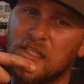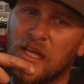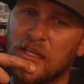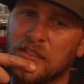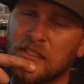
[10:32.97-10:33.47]

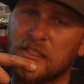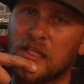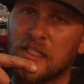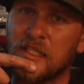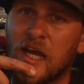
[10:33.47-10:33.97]

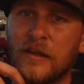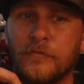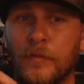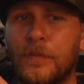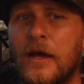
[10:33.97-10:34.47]
That's kind
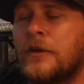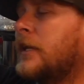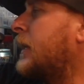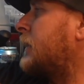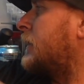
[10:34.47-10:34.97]
of about
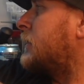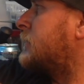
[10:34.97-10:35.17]
it.